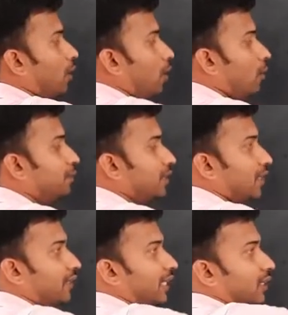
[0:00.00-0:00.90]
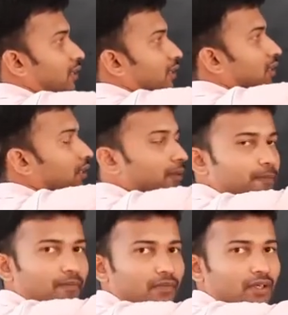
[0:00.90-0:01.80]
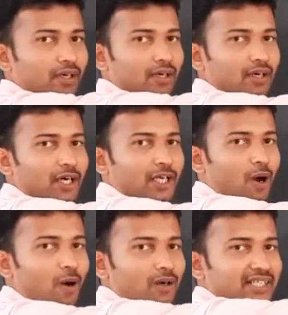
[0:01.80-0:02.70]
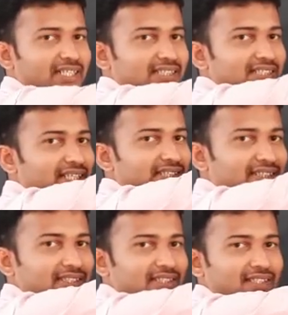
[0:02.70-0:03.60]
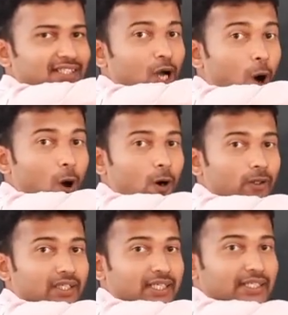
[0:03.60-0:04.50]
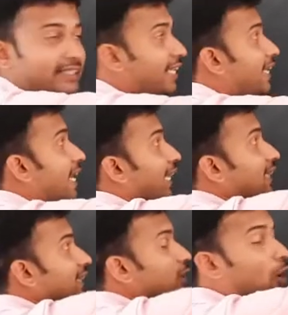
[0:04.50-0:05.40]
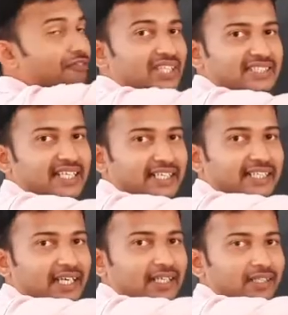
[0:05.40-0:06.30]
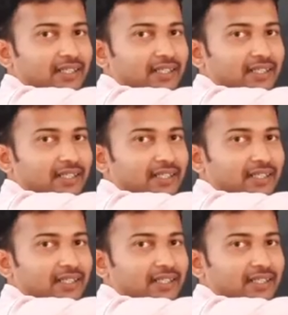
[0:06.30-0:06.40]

observe here a long distance or the length of the circle